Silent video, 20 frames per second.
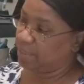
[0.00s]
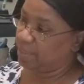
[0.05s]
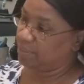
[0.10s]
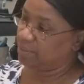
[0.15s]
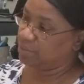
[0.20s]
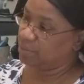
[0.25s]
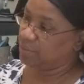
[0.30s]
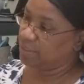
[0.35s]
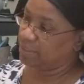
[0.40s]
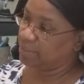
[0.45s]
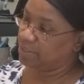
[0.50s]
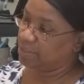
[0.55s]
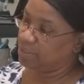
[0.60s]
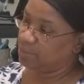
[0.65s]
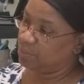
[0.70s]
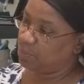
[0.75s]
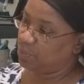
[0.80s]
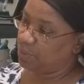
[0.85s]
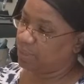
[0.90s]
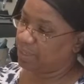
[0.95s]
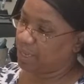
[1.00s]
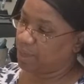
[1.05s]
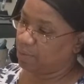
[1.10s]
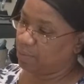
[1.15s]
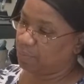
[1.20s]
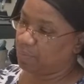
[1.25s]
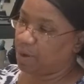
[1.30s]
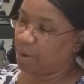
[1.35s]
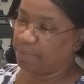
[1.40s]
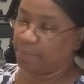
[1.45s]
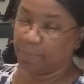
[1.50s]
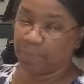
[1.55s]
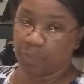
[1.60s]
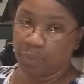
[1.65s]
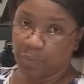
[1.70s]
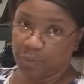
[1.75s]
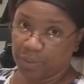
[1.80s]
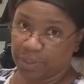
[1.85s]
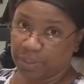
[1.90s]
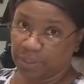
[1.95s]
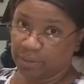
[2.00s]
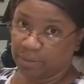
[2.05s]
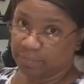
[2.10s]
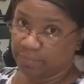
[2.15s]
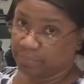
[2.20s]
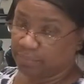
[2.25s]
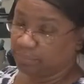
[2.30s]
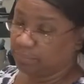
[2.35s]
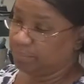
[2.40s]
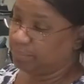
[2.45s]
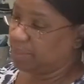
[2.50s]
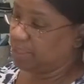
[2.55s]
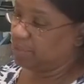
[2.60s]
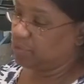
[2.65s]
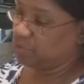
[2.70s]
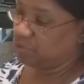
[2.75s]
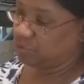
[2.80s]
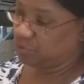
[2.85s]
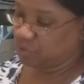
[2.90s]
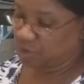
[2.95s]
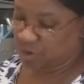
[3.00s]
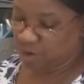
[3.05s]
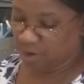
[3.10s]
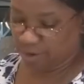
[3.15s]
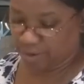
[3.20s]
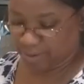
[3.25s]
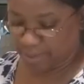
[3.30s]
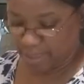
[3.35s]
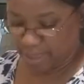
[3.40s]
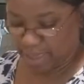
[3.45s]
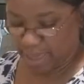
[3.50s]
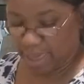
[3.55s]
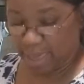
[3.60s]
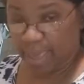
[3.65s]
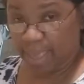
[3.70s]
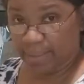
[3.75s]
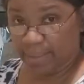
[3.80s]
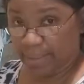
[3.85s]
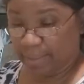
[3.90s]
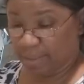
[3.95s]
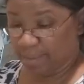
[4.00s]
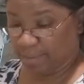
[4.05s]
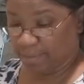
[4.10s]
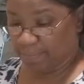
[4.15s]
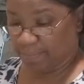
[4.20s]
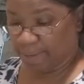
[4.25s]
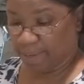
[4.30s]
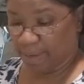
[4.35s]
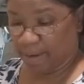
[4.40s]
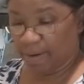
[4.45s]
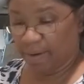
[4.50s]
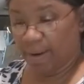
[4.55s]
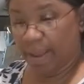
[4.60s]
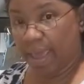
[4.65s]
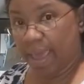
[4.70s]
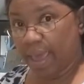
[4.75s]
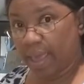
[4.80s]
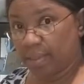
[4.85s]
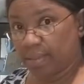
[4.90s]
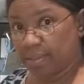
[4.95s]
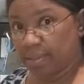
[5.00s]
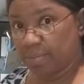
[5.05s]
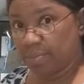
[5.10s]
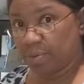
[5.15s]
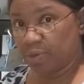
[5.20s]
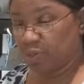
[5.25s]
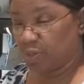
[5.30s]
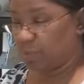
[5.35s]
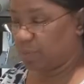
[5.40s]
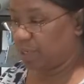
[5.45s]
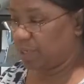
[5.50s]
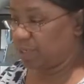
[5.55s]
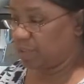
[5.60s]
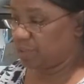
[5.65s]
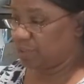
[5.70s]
So at this point, I'll probably pour it in a mason jar, add the other pear, add some more spinach,